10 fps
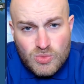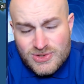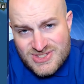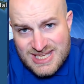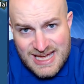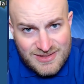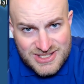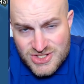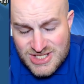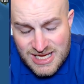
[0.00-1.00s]
We'll see how this
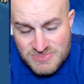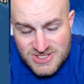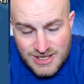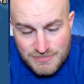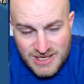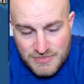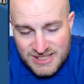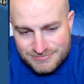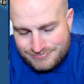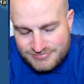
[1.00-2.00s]
shapes up. I
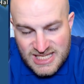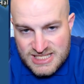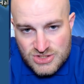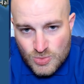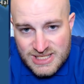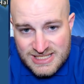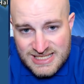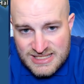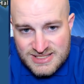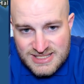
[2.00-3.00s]
mean, it is what it
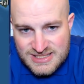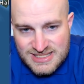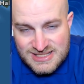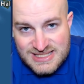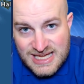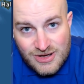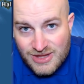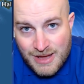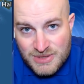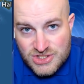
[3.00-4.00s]
is. It doesn't take all
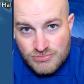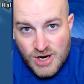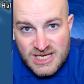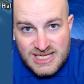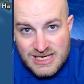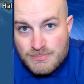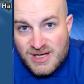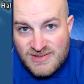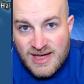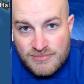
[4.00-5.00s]
that much rain to get
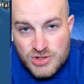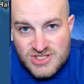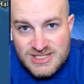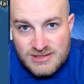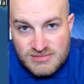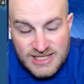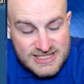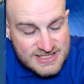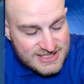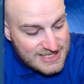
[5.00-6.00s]
above average in late
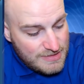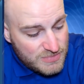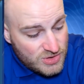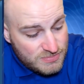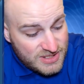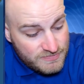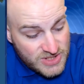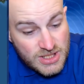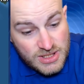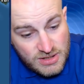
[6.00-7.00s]
December, but
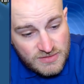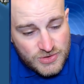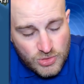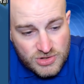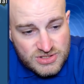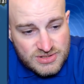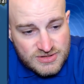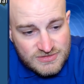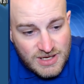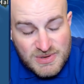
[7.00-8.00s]
of course,
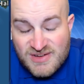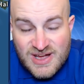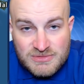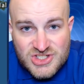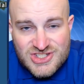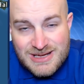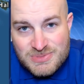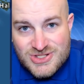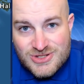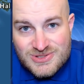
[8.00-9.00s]
above average
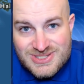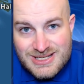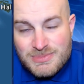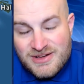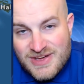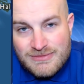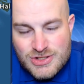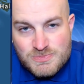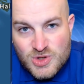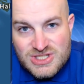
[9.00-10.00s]
temperatures and above
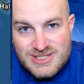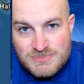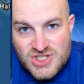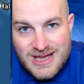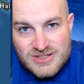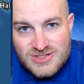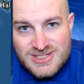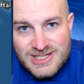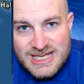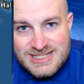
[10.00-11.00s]
average precip chances
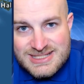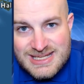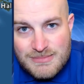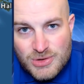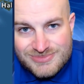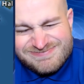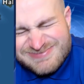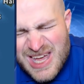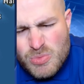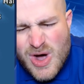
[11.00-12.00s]
in late December.
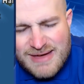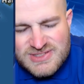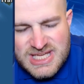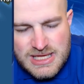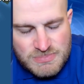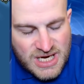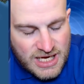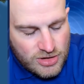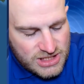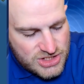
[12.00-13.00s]
We'll have to keep an eye
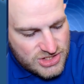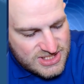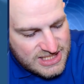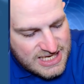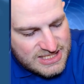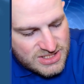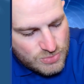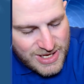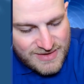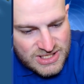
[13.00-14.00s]
on it just in case
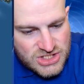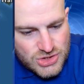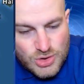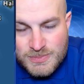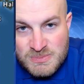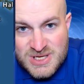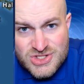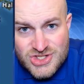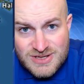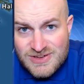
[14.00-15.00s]
we have any stormy
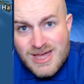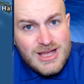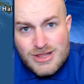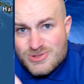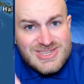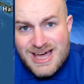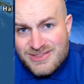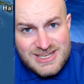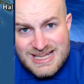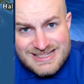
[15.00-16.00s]
mischief. There's nothing
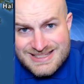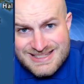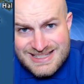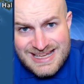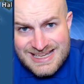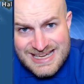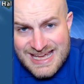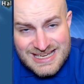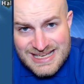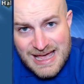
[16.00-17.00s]
that's indicating
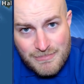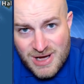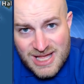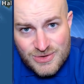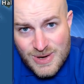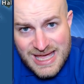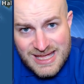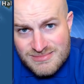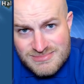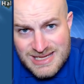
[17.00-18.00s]
that, by the way,
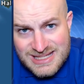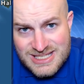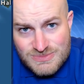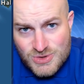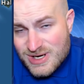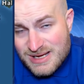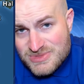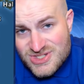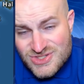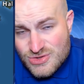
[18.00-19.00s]
at this point. I'm just
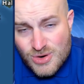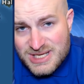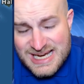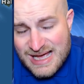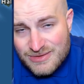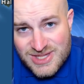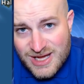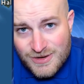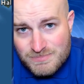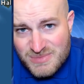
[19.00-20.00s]
throwing it out there,
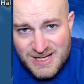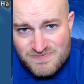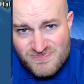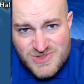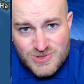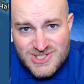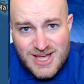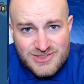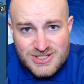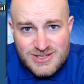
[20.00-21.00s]
but there's
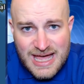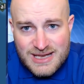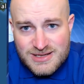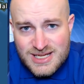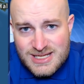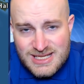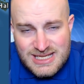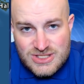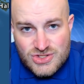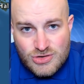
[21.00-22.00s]
nothing that is
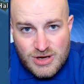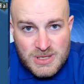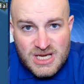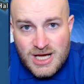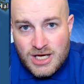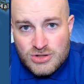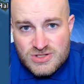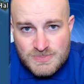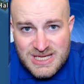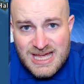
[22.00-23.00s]
screaming, uh-oh,
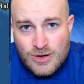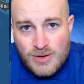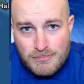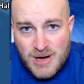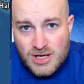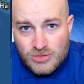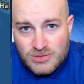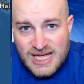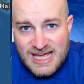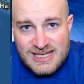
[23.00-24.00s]
spaghetti on model
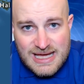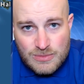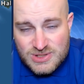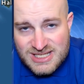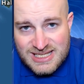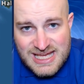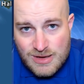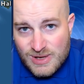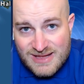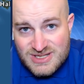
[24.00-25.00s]
land that would indicate we
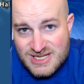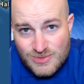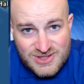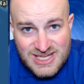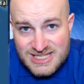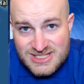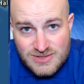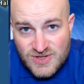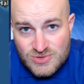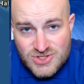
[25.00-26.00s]
have to deal with any severe
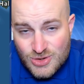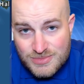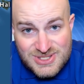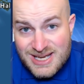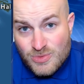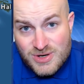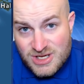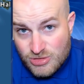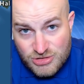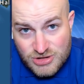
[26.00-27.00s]
storms anywhere near
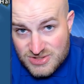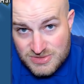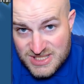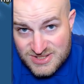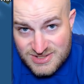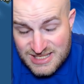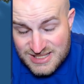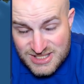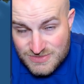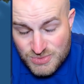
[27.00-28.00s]
Christmas at this
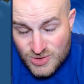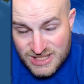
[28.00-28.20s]
point.